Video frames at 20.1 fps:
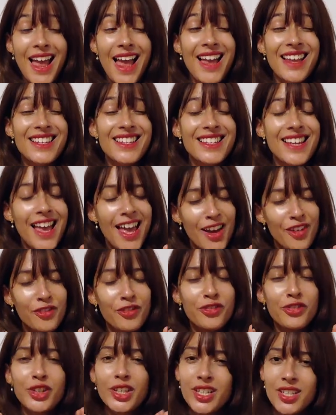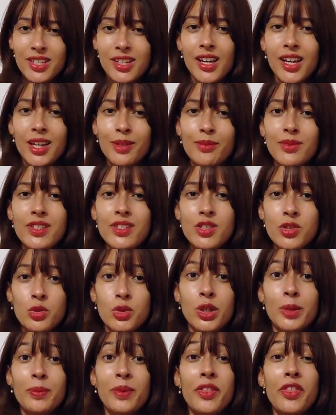and every time the
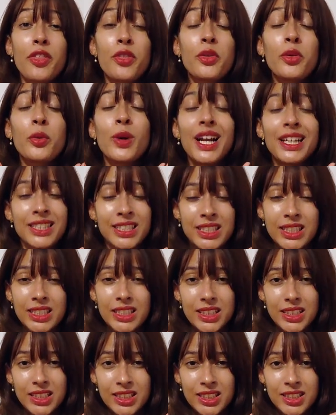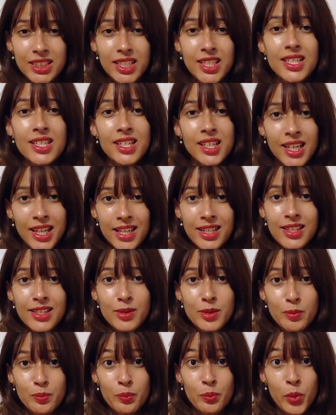script threatens to
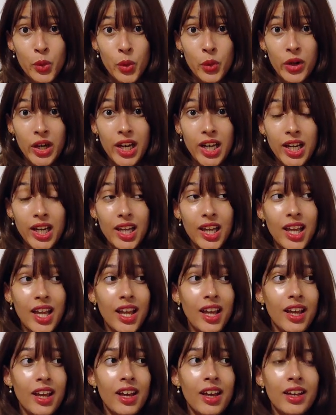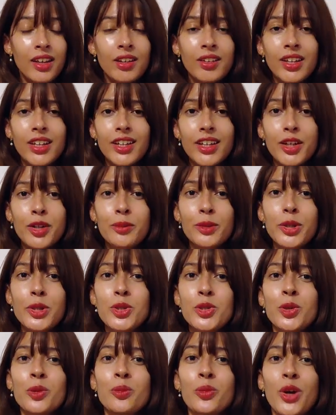get boring, you get a
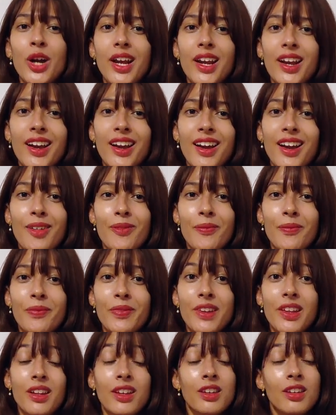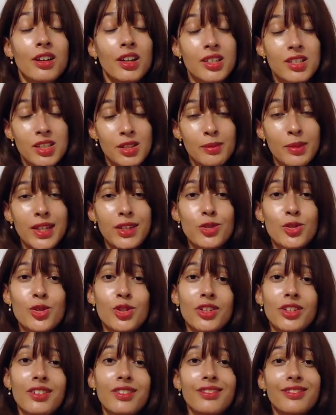commercial break. Not to
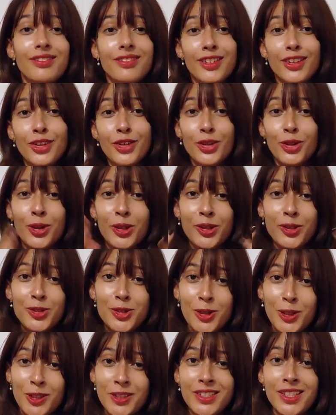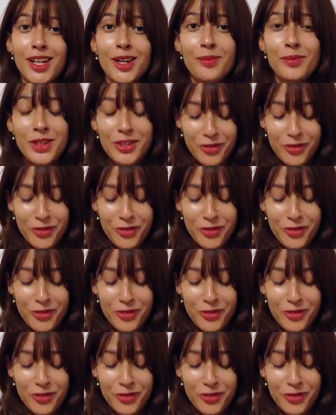mention, you're all dolled up,